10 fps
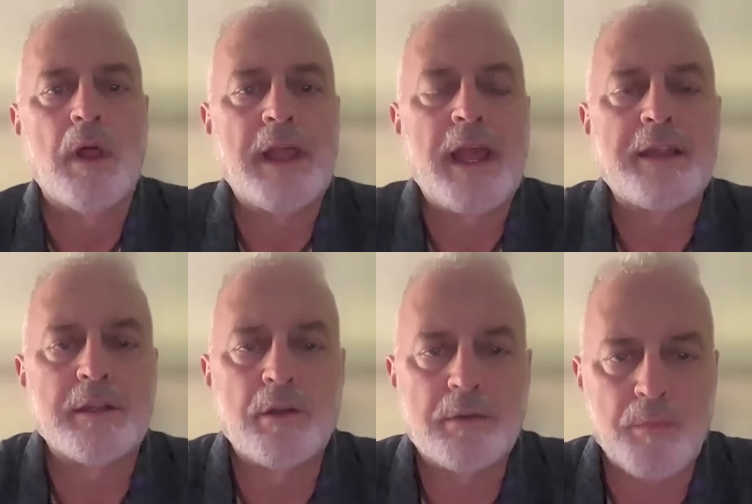Well, he had
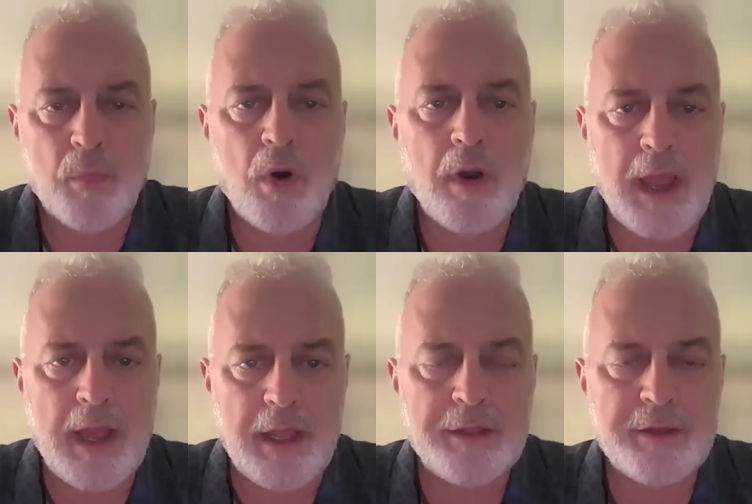to look more
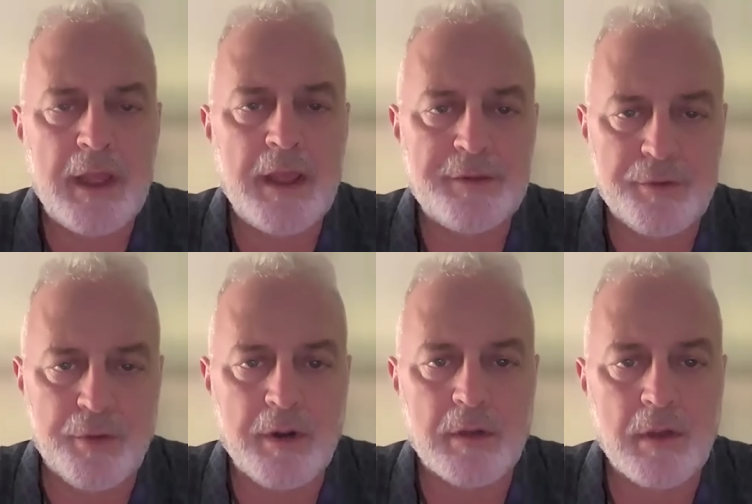at his,
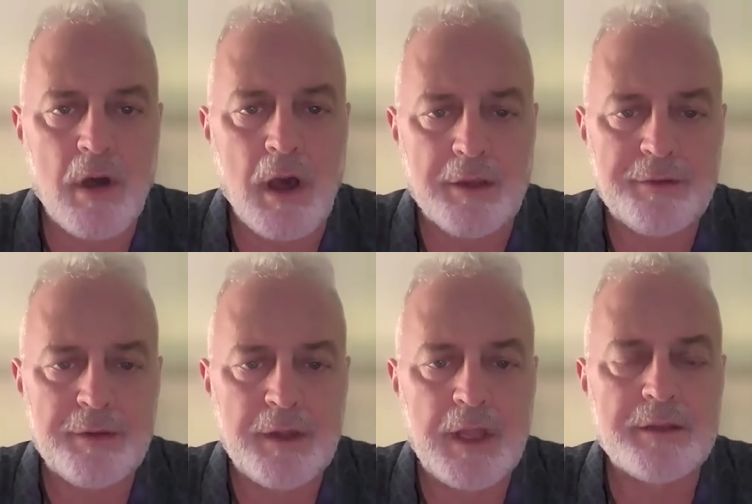historical laws.
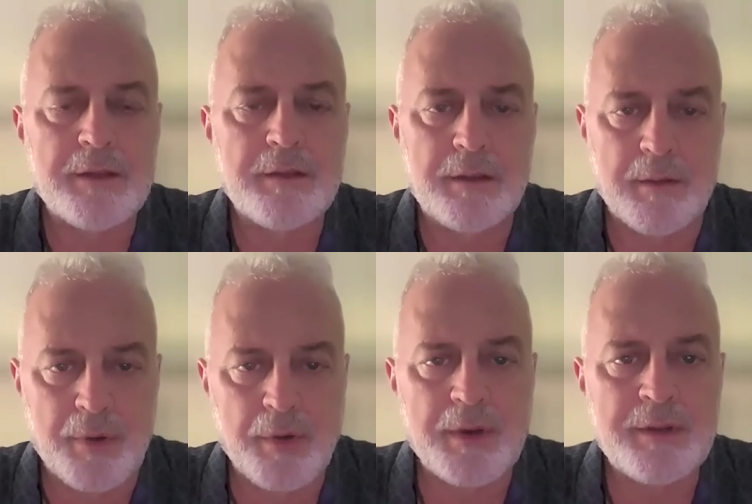He had to, the
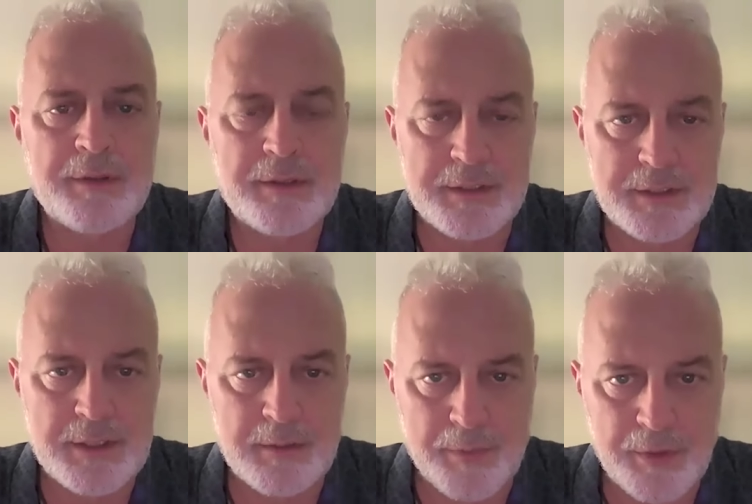Bruen
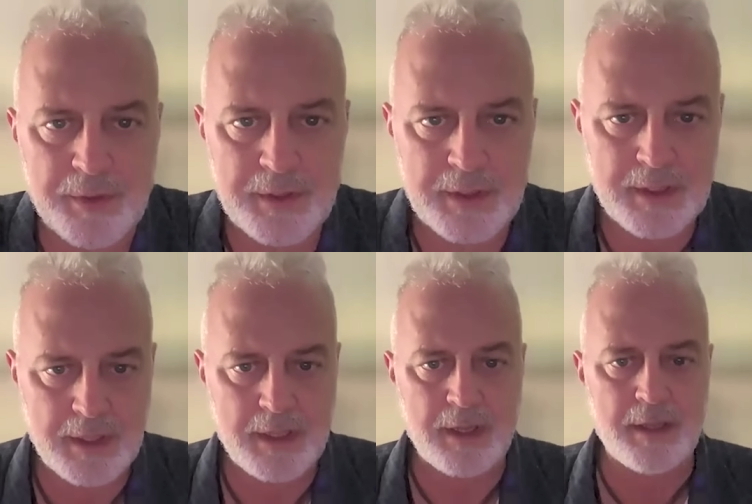the Bruen
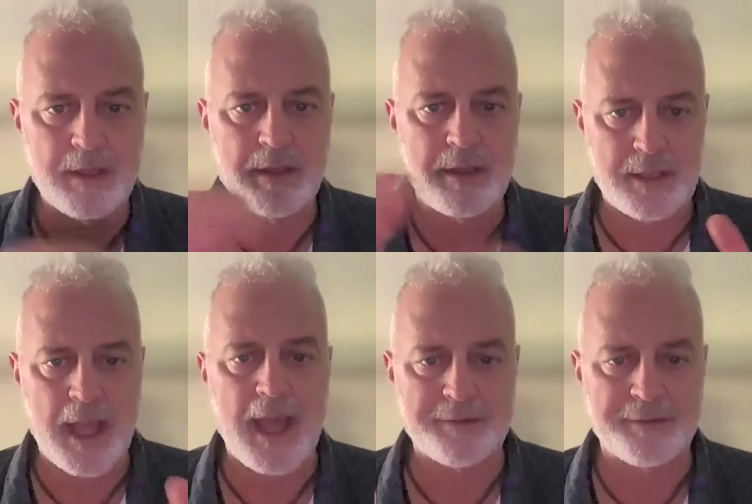
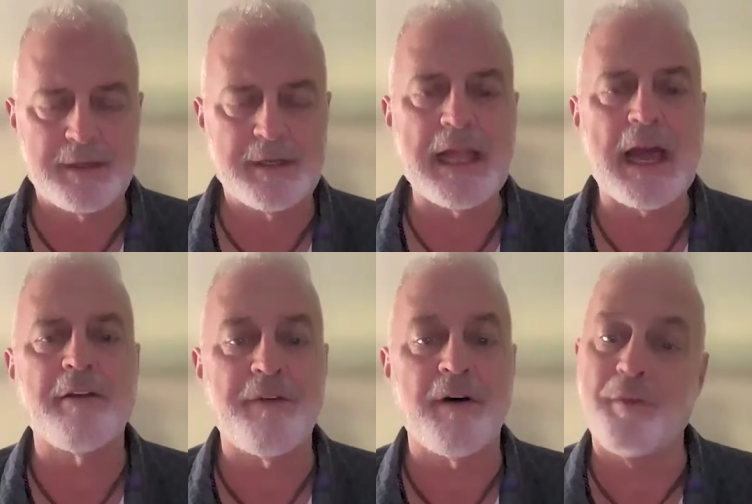test
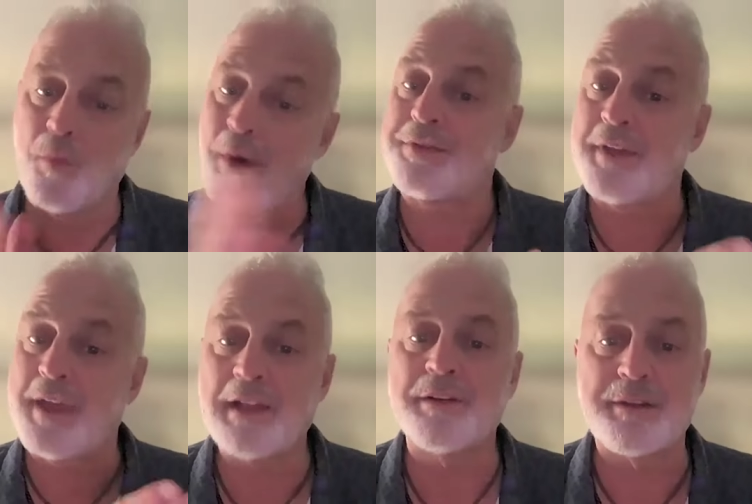clarified what the
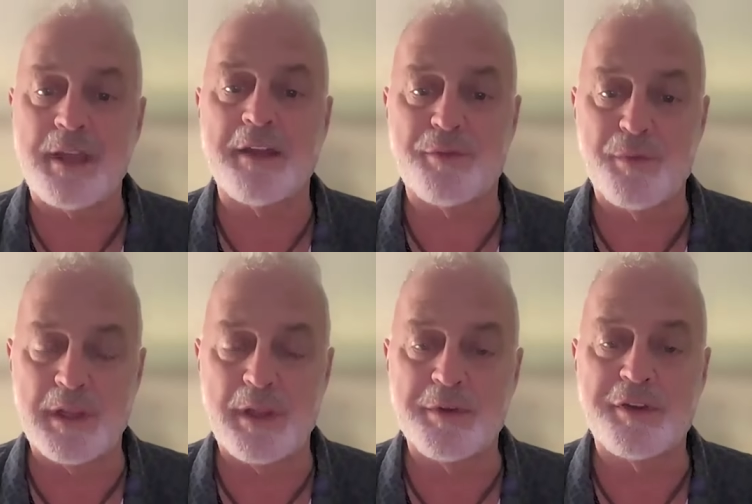Heller test
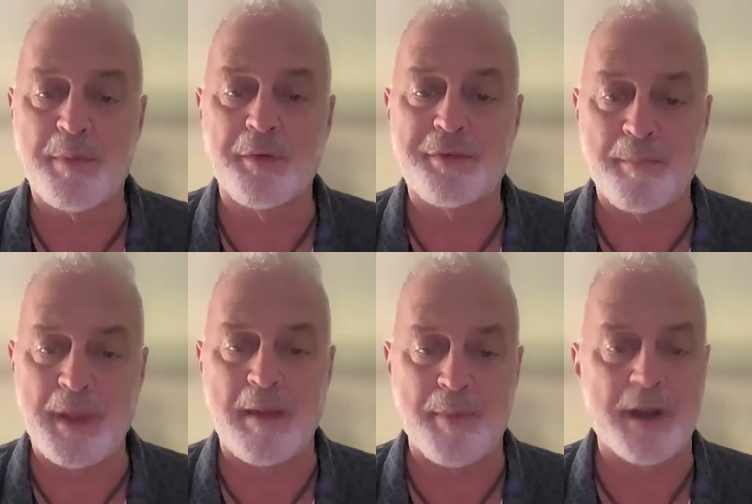really was supposed to
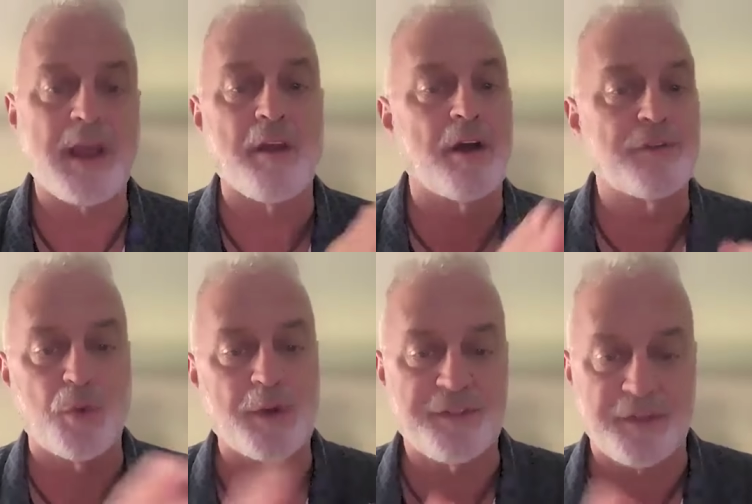be, but it got all
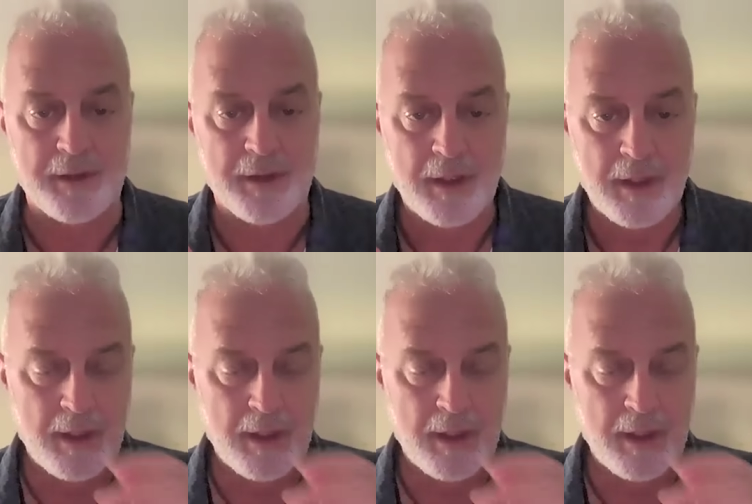twisted